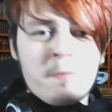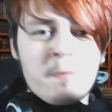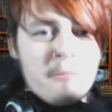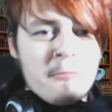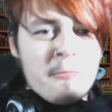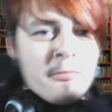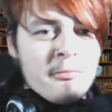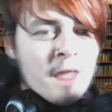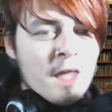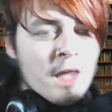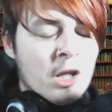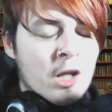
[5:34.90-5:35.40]

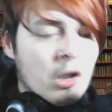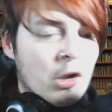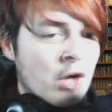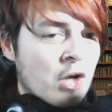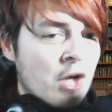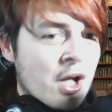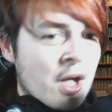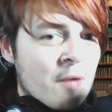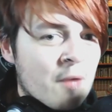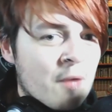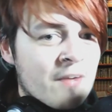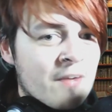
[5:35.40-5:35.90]
Long
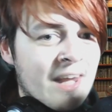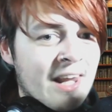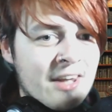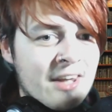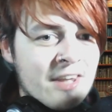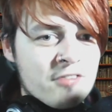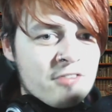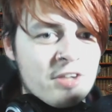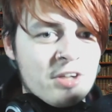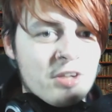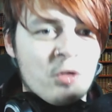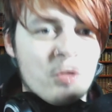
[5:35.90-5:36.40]
ago in the land of
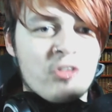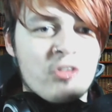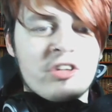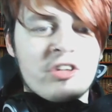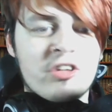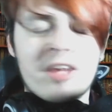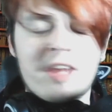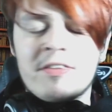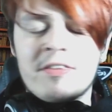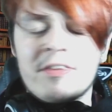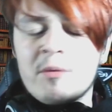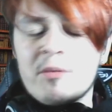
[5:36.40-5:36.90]
Eorzea,
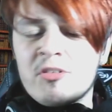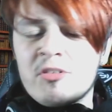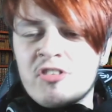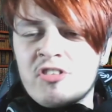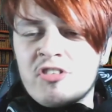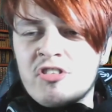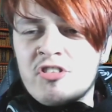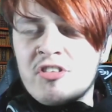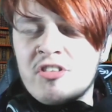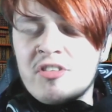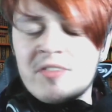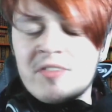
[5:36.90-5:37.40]
there was a
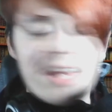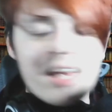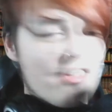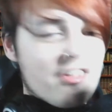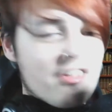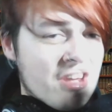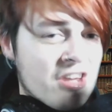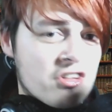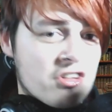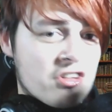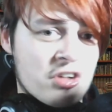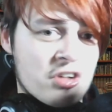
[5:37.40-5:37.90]

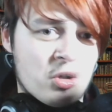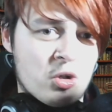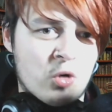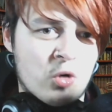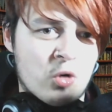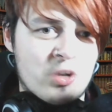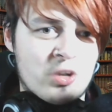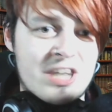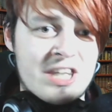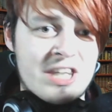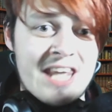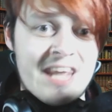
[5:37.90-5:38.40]
civilization called
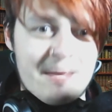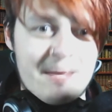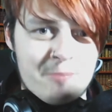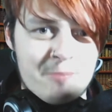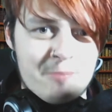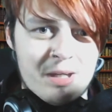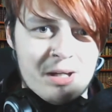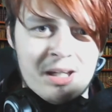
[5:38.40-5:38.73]
Nim.